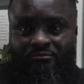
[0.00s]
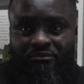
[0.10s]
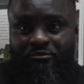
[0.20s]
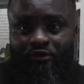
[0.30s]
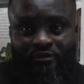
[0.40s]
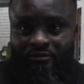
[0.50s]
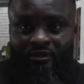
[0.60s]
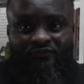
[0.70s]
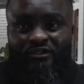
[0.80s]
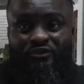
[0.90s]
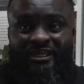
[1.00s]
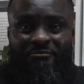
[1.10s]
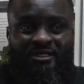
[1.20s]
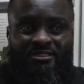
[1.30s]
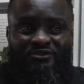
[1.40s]
be bored, or even 10
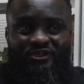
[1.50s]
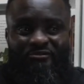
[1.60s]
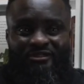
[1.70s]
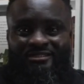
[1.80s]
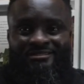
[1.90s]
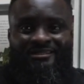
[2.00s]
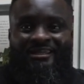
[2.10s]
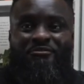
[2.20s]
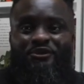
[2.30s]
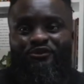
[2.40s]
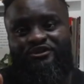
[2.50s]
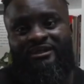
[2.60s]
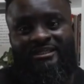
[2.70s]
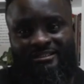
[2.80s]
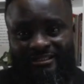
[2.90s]
minutes, 20 minutes. Let me know what you
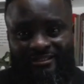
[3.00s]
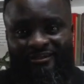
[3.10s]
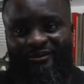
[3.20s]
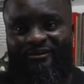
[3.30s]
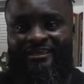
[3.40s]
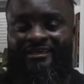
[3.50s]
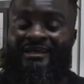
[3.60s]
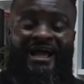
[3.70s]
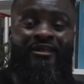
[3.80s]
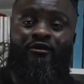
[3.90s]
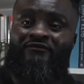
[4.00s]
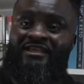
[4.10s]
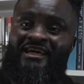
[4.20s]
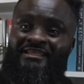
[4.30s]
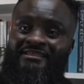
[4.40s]
guys think. Okay. I love
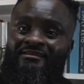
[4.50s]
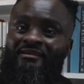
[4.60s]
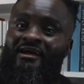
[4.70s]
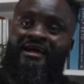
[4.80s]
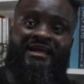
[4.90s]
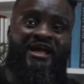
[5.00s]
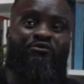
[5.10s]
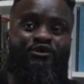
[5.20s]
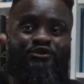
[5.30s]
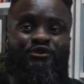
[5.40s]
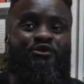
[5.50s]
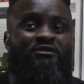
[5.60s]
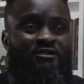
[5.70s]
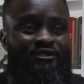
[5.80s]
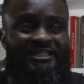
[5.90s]
the idea and I want to do it
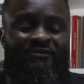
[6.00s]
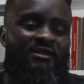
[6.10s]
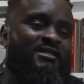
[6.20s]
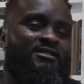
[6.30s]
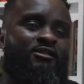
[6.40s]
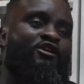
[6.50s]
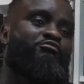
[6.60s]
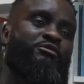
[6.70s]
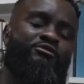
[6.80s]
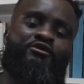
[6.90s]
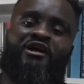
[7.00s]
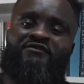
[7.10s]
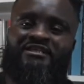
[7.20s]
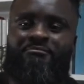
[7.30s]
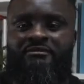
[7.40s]
because I realize a lot of people don't
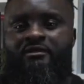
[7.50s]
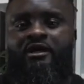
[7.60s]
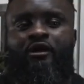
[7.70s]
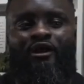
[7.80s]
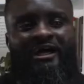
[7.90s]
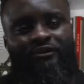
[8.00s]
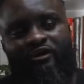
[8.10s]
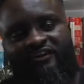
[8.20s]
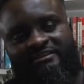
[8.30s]
have time or don't have